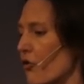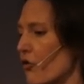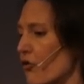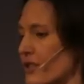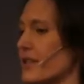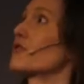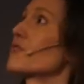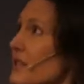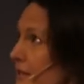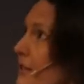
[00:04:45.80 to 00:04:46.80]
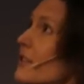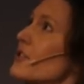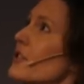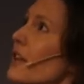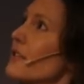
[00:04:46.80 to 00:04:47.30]
physics
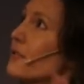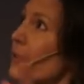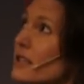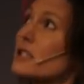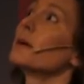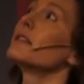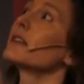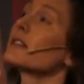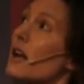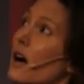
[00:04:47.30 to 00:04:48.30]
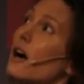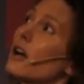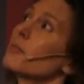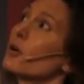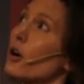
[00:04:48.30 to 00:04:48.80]
research, and defence spending is
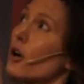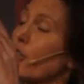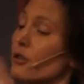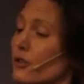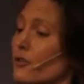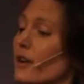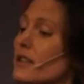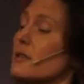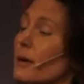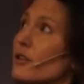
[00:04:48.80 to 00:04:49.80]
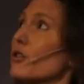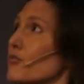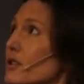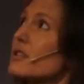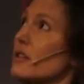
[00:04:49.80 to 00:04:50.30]
high, but defence spending on
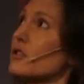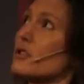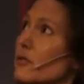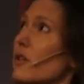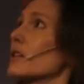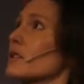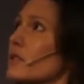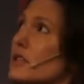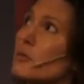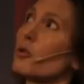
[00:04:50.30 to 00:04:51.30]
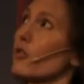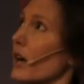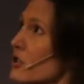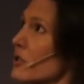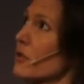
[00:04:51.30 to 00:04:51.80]
research is a relatively small
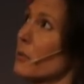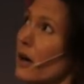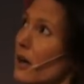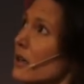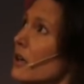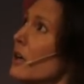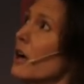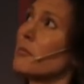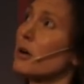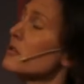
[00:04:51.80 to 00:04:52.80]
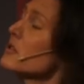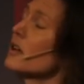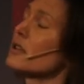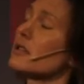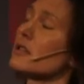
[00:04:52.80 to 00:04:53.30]
fraction of the pie. And most
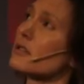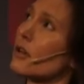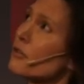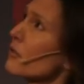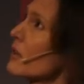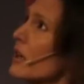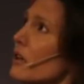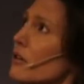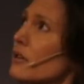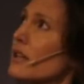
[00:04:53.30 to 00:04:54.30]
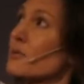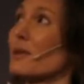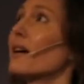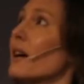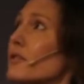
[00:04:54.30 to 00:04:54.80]
scientists go through their careers
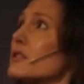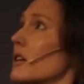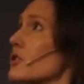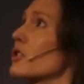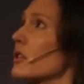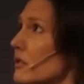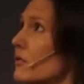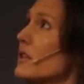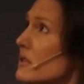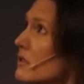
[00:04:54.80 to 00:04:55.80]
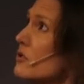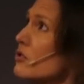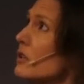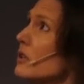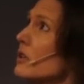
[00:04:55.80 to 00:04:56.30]
without ever touching the defence
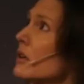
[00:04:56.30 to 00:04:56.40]
industry.